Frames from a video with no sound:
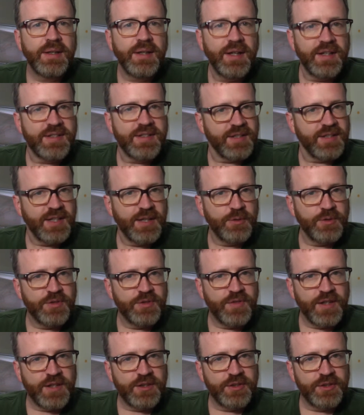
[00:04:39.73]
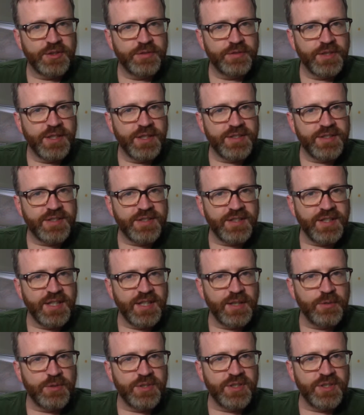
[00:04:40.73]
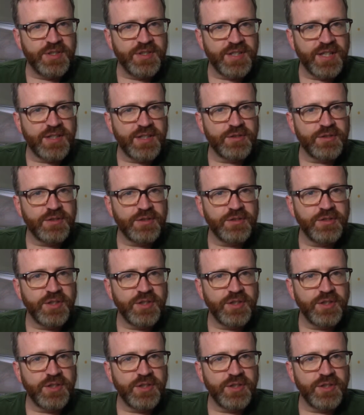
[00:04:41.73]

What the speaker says: As the language faculty relates to language in general,